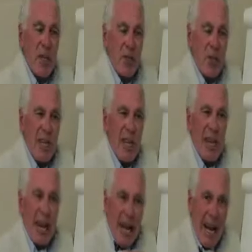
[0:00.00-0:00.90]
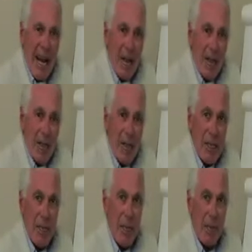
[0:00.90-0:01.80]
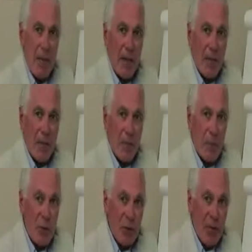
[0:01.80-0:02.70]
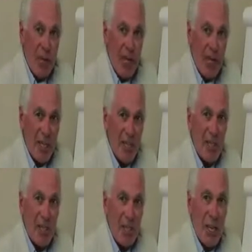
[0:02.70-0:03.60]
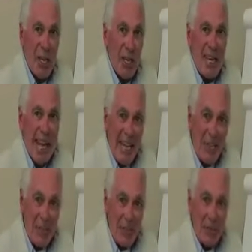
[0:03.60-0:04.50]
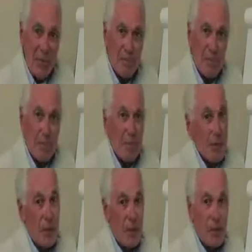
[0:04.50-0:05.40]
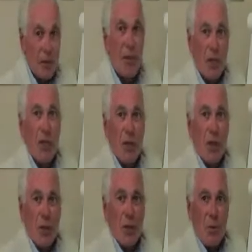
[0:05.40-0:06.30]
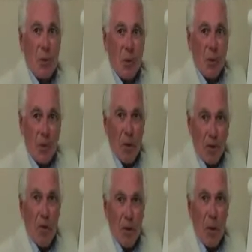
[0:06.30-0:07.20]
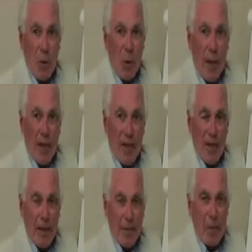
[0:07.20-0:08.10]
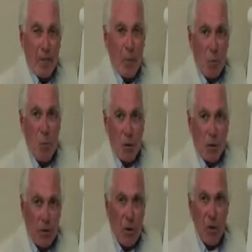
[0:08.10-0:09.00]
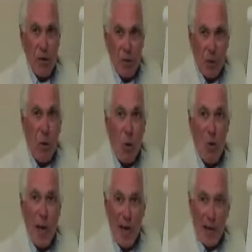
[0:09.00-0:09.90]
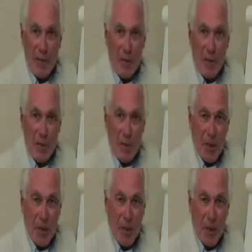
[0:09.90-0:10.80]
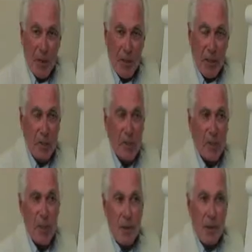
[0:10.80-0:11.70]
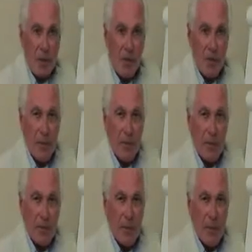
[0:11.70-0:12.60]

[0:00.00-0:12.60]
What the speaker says: you get clarity about the communication that's coming at you, because we're all aware that words are only a small part of communication, though often